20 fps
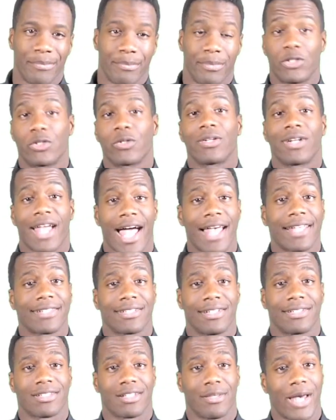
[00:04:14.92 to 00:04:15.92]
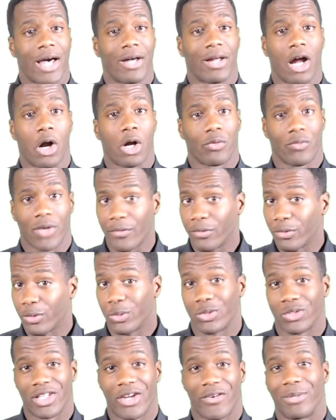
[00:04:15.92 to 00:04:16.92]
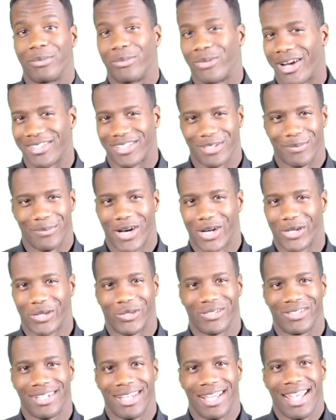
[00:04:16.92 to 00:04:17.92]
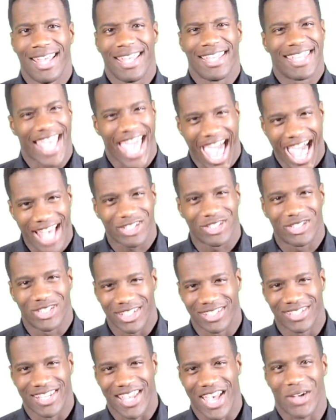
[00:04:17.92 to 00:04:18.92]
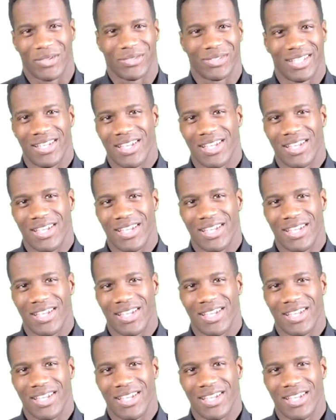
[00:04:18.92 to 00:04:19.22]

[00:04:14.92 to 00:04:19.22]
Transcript: Be sure to ask us about our revolutionary pricing model, Cash Discount,